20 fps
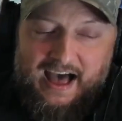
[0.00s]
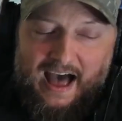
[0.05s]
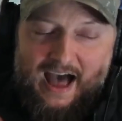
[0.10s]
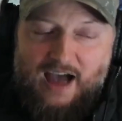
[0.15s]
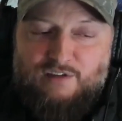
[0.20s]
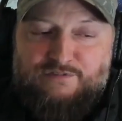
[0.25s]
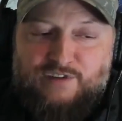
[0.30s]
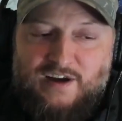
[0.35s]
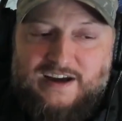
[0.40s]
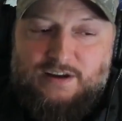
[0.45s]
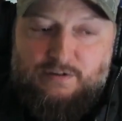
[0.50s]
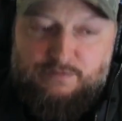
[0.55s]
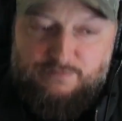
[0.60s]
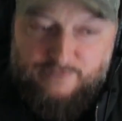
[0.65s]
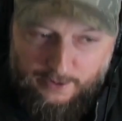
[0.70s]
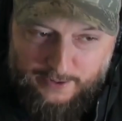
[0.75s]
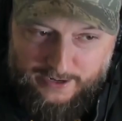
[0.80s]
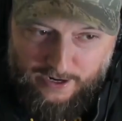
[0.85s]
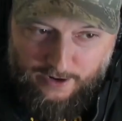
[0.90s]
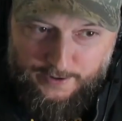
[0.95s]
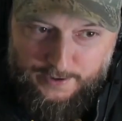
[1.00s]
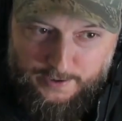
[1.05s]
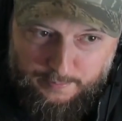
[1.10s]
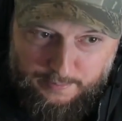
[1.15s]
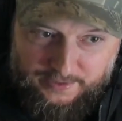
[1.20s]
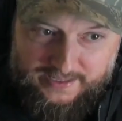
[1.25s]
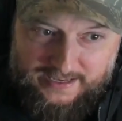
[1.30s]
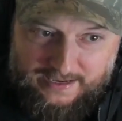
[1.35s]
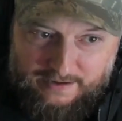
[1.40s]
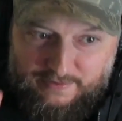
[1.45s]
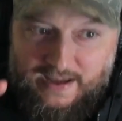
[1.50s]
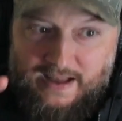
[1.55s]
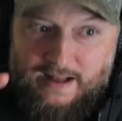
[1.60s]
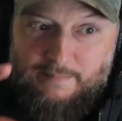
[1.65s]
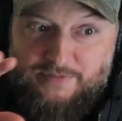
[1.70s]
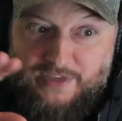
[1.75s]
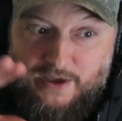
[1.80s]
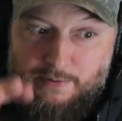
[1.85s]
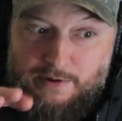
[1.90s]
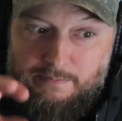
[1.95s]
I find it very hard to believe
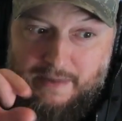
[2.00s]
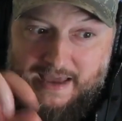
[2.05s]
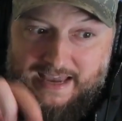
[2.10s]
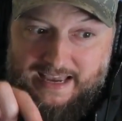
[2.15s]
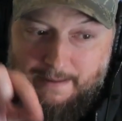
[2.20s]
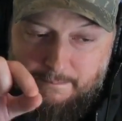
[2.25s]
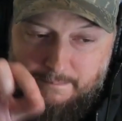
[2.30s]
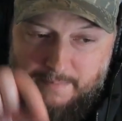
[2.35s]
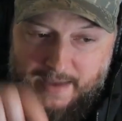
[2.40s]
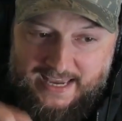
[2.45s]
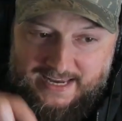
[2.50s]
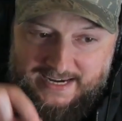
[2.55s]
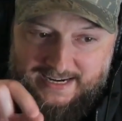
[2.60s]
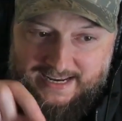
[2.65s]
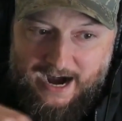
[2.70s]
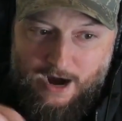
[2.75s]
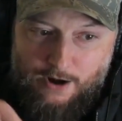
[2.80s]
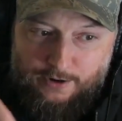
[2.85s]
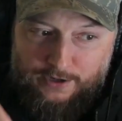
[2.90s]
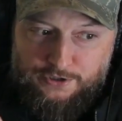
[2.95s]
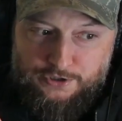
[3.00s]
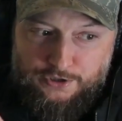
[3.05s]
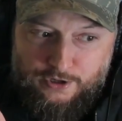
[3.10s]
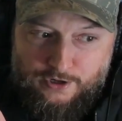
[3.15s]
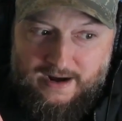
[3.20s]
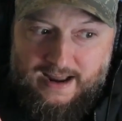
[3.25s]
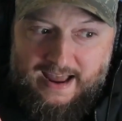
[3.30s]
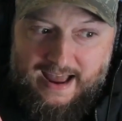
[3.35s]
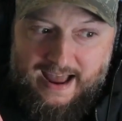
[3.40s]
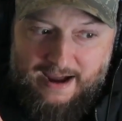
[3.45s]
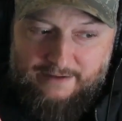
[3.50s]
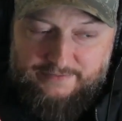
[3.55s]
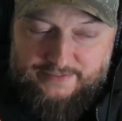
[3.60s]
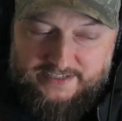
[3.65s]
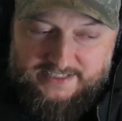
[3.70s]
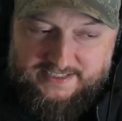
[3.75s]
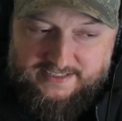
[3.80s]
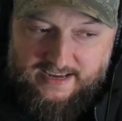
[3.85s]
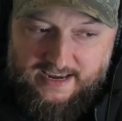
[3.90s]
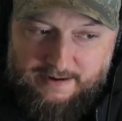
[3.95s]
they would make a main character have the
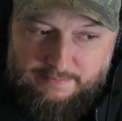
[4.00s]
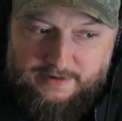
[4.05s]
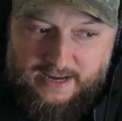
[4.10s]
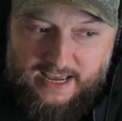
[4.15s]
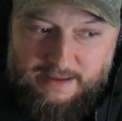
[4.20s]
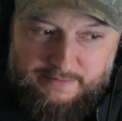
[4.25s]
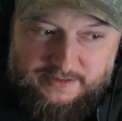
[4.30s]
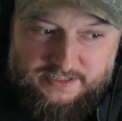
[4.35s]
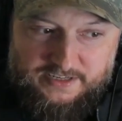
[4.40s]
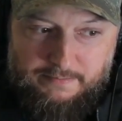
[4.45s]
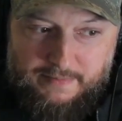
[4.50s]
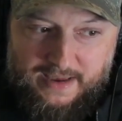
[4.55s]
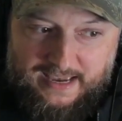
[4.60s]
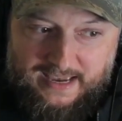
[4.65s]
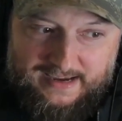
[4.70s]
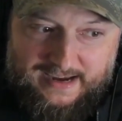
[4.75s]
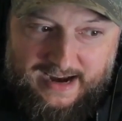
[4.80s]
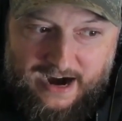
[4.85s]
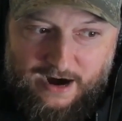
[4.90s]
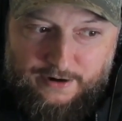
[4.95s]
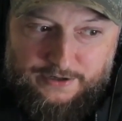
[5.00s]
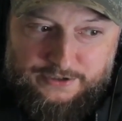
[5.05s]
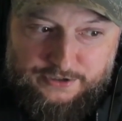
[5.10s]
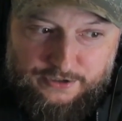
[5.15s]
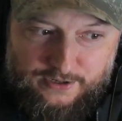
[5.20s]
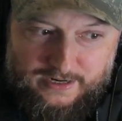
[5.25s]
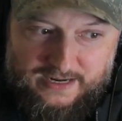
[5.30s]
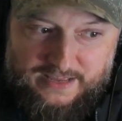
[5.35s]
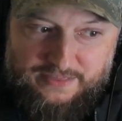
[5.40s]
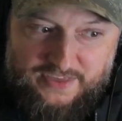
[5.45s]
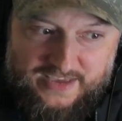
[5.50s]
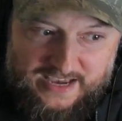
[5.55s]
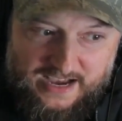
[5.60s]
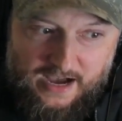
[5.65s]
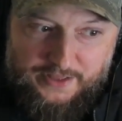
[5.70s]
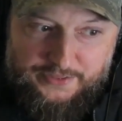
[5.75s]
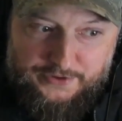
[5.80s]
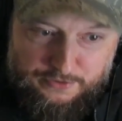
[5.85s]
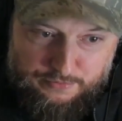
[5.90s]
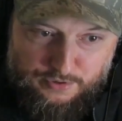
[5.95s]
same name as a main character in the
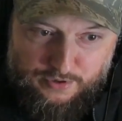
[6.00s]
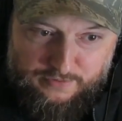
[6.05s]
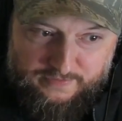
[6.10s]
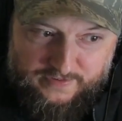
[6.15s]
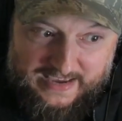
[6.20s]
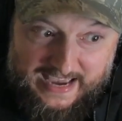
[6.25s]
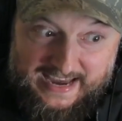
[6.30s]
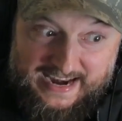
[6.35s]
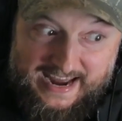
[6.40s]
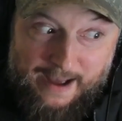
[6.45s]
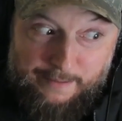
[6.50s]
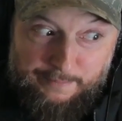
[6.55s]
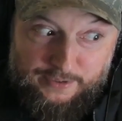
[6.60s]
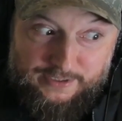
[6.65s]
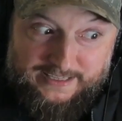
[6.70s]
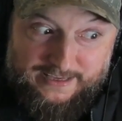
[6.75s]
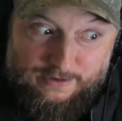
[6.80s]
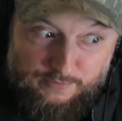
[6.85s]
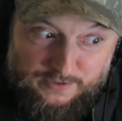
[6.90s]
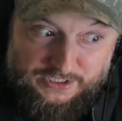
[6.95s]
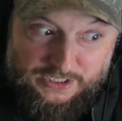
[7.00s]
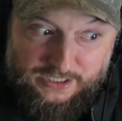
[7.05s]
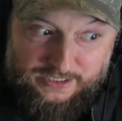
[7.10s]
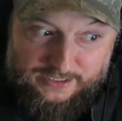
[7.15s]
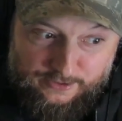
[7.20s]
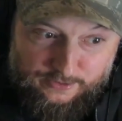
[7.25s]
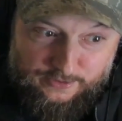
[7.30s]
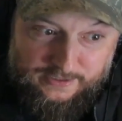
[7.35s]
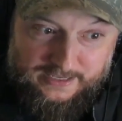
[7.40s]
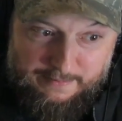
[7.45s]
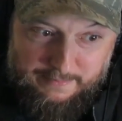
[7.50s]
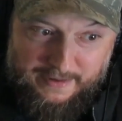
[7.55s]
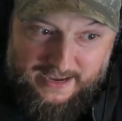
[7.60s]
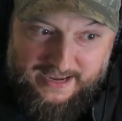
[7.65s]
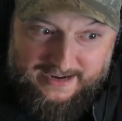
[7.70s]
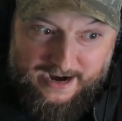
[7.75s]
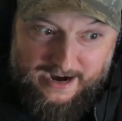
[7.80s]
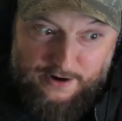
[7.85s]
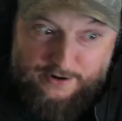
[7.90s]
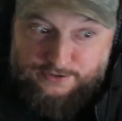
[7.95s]
other movie. And Emily was clearly a
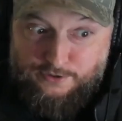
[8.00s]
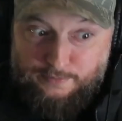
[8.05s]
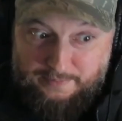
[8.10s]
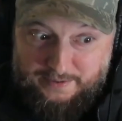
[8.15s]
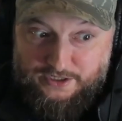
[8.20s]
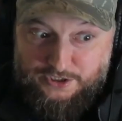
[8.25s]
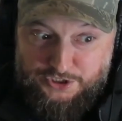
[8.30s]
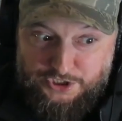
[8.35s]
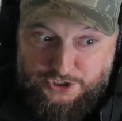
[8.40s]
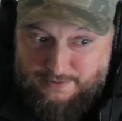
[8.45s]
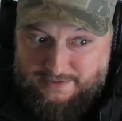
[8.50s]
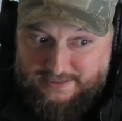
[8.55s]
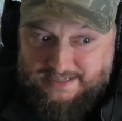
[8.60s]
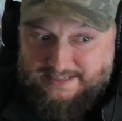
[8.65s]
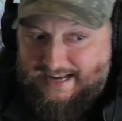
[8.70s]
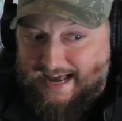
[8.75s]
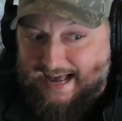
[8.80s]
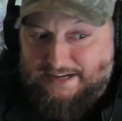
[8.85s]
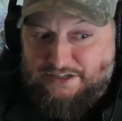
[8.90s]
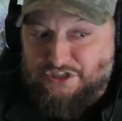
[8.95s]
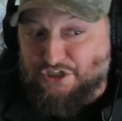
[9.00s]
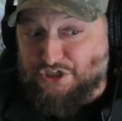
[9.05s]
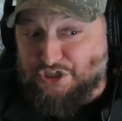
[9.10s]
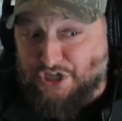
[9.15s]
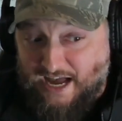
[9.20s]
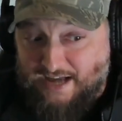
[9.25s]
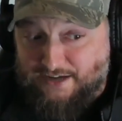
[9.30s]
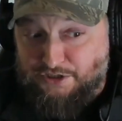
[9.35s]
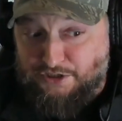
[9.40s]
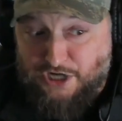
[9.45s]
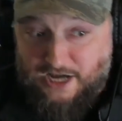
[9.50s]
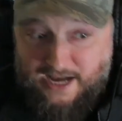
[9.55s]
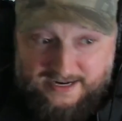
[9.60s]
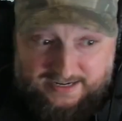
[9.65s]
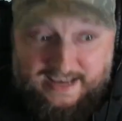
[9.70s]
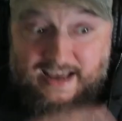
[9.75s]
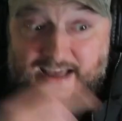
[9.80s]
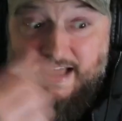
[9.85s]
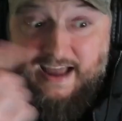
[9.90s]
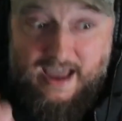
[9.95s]
main character because she was attached to John
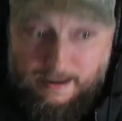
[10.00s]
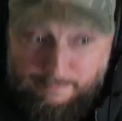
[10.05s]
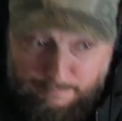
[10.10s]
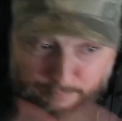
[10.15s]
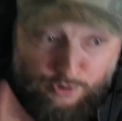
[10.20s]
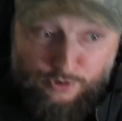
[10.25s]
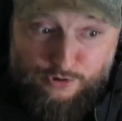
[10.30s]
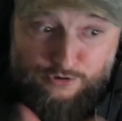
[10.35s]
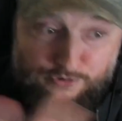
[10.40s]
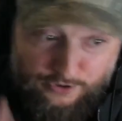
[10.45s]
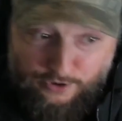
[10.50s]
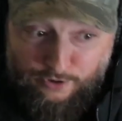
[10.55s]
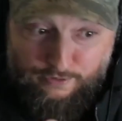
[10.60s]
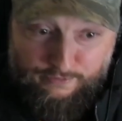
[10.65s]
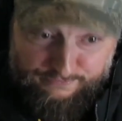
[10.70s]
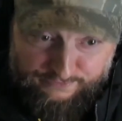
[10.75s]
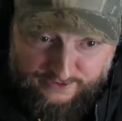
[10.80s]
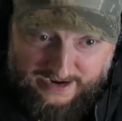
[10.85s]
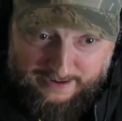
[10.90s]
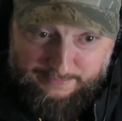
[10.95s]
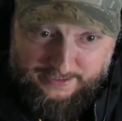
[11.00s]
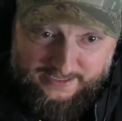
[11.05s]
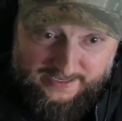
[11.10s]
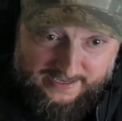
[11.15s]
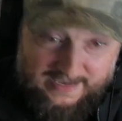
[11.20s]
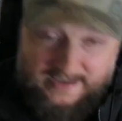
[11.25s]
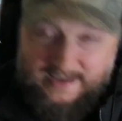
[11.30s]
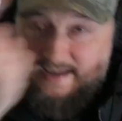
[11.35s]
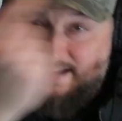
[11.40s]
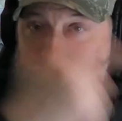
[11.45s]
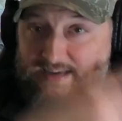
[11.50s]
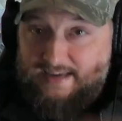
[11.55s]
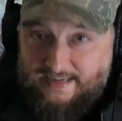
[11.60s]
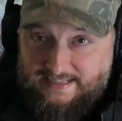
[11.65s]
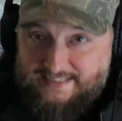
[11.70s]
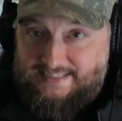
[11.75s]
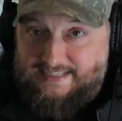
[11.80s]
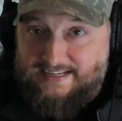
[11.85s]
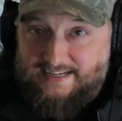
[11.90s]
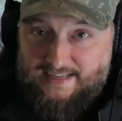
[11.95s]
and murdered the whole family
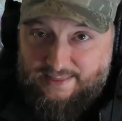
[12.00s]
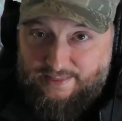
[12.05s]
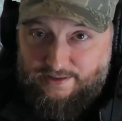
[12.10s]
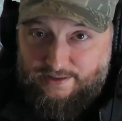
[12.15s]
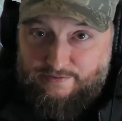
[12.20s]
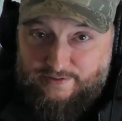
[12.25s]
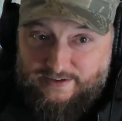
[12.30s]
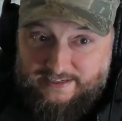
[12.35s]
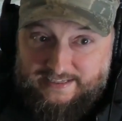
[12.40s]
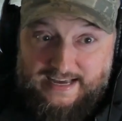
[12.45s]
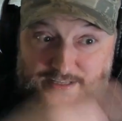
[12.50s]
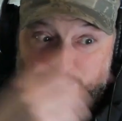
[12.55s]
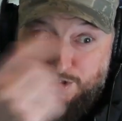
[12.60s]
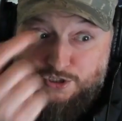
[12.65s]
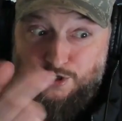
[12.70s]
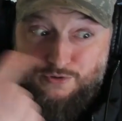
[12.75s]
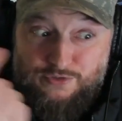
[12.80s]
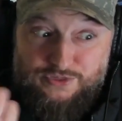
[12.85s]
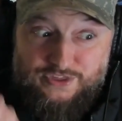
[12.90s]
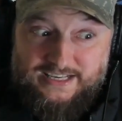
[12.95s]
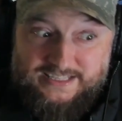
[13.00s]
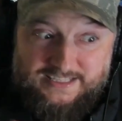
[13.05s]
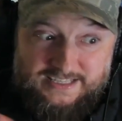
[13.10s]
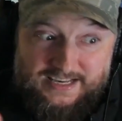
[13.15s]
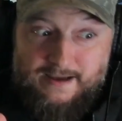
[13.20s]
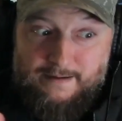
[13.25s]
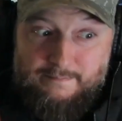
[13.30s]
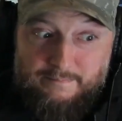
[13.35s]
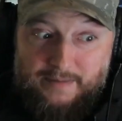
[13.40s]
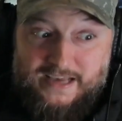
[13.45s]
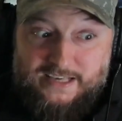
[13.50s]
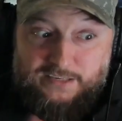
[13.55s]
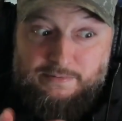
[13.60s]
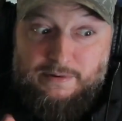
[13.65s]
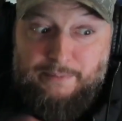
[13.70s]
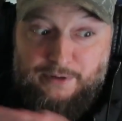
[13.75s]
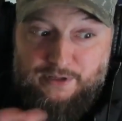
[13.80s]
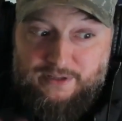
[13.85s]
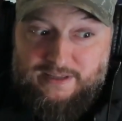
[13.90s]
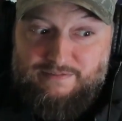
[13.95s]
in City of the Living Dead. So this makes me
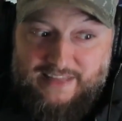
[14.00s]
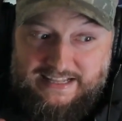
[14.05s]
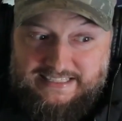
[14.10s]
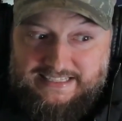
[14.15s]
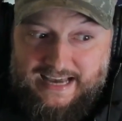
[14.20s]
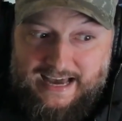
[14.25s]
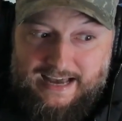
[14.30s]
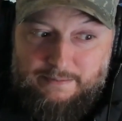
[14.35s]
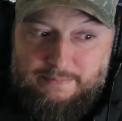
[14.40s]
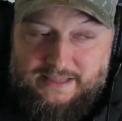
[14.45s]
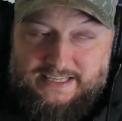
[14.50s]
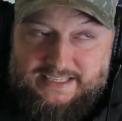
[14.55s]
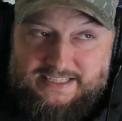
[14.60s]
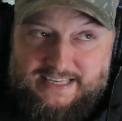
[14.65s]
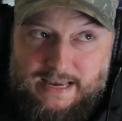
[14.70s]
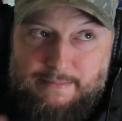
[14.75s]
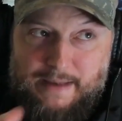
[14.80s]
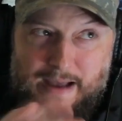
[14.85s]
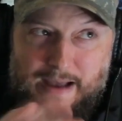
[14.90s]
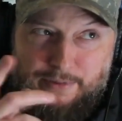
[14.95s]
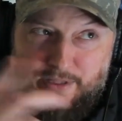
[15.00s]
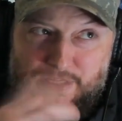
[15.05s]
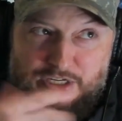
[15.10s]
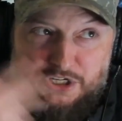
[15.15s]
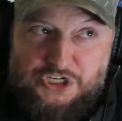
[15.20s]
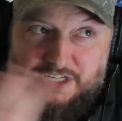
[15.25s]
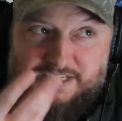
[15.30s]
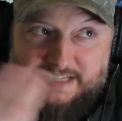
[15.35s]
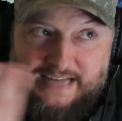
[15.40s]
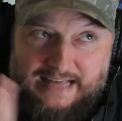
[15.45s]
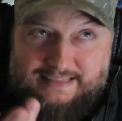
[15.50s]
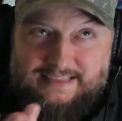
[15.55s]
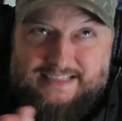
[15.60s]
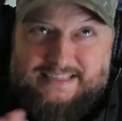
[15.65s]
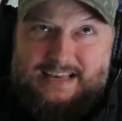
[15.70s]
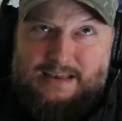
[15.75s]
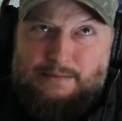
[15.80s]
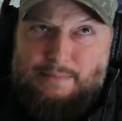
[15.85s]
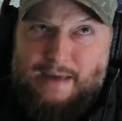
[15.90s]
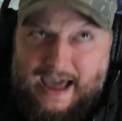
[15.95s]
believe that's got to be the same Emily. She's not the
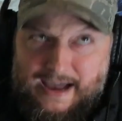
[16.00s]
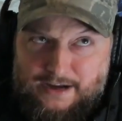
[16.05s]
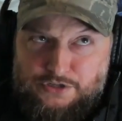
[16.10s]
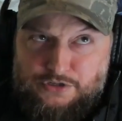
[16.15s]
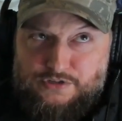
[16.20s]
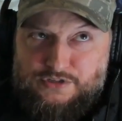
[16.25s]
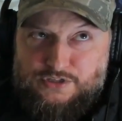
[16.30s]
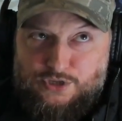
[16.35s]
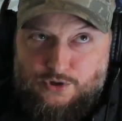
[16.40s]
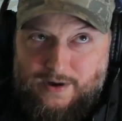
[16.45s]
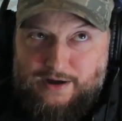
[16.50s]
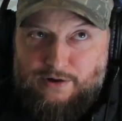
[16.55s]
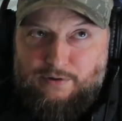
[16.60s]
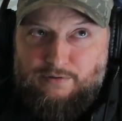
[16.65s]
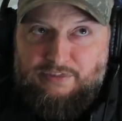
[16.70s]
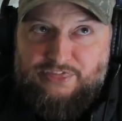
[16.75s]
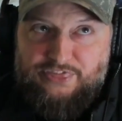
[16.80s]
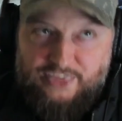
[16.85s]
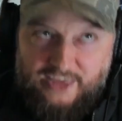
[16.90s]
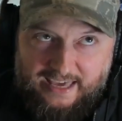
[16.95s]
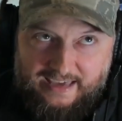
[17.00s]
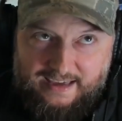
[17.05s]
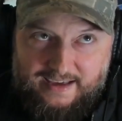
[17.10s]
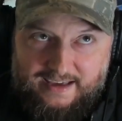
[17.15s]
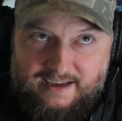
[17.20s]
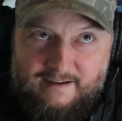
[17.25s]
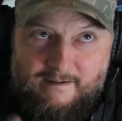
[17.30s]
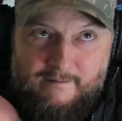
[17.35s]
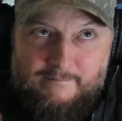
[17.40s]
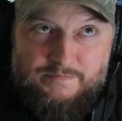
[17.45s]
same actress, though, I don't think.